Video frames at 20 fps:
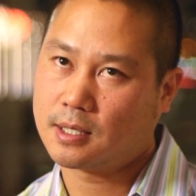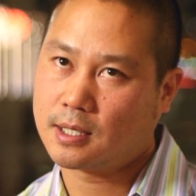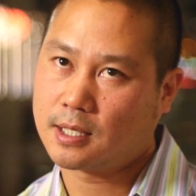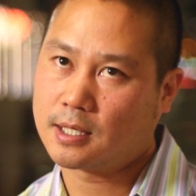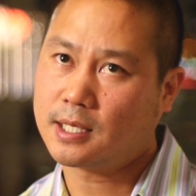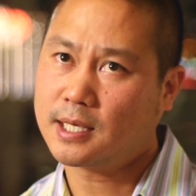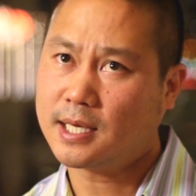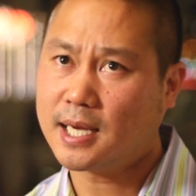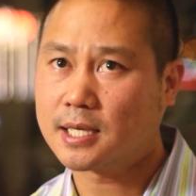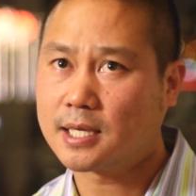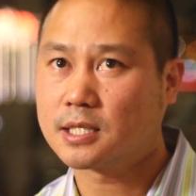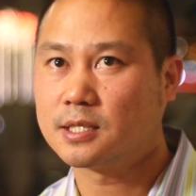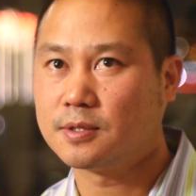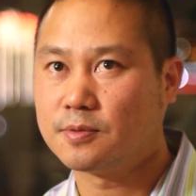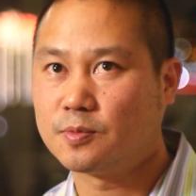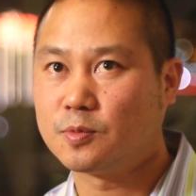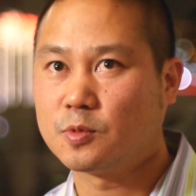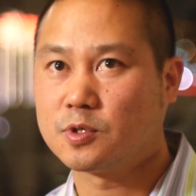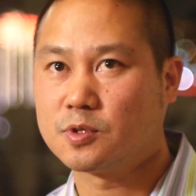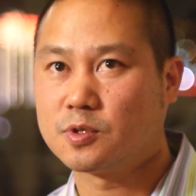I think actually
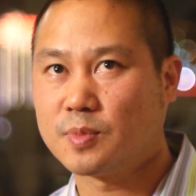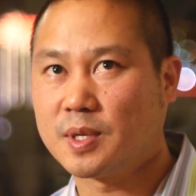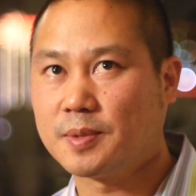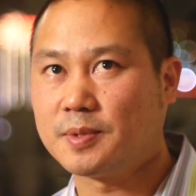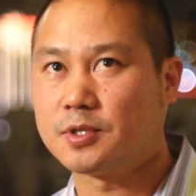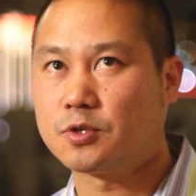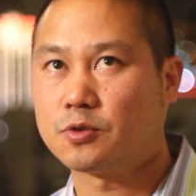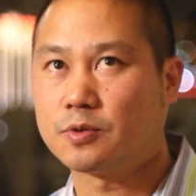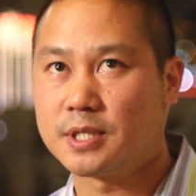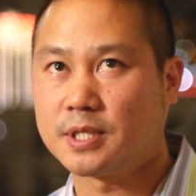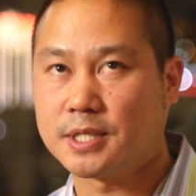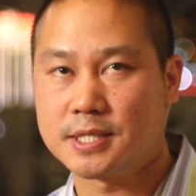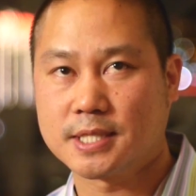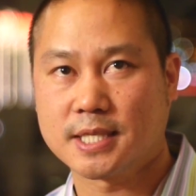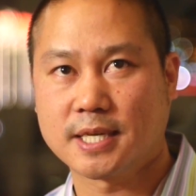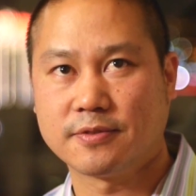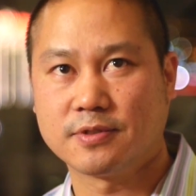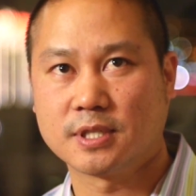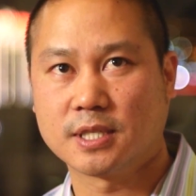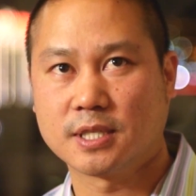it was maybe
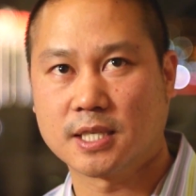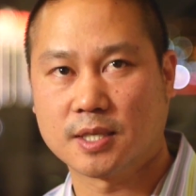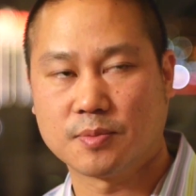27